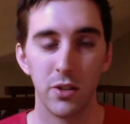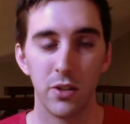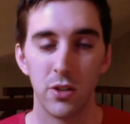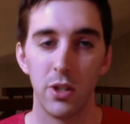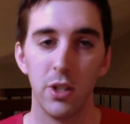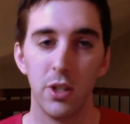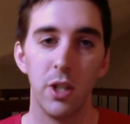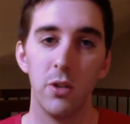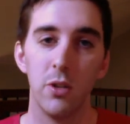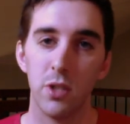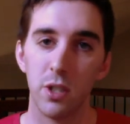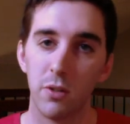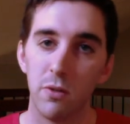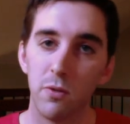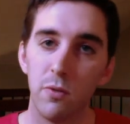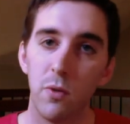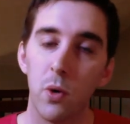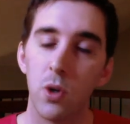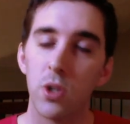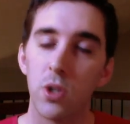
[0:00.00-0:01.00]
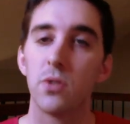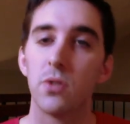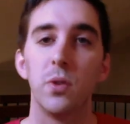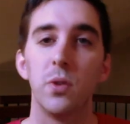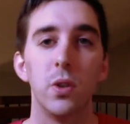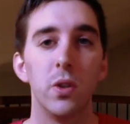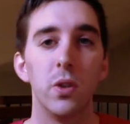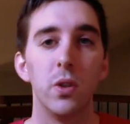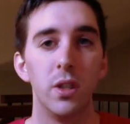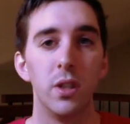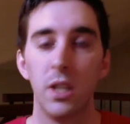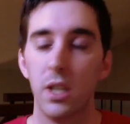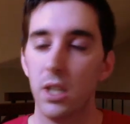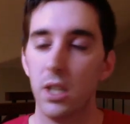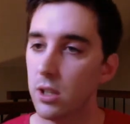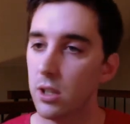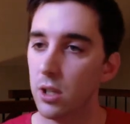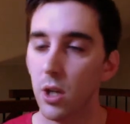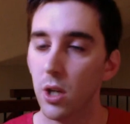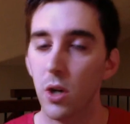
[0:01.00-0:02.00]
So you're using forceful,
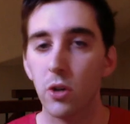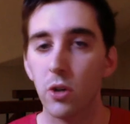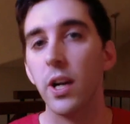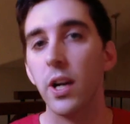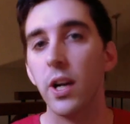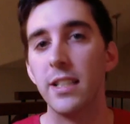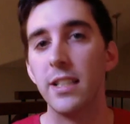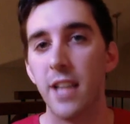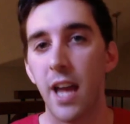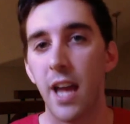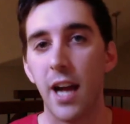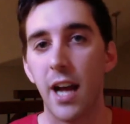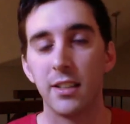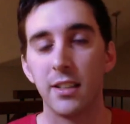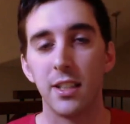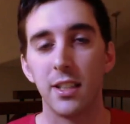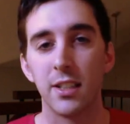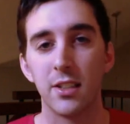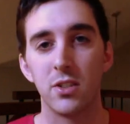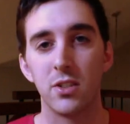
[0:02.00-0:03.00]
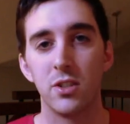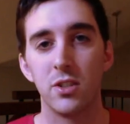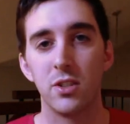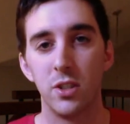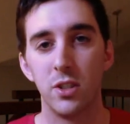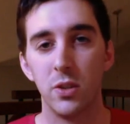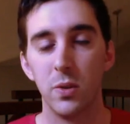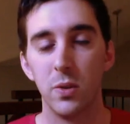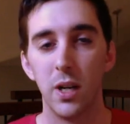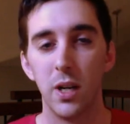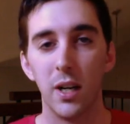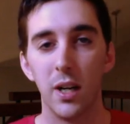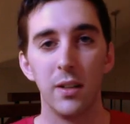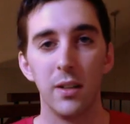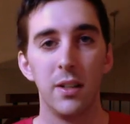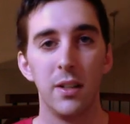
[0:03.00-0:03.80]
low-grade tactics to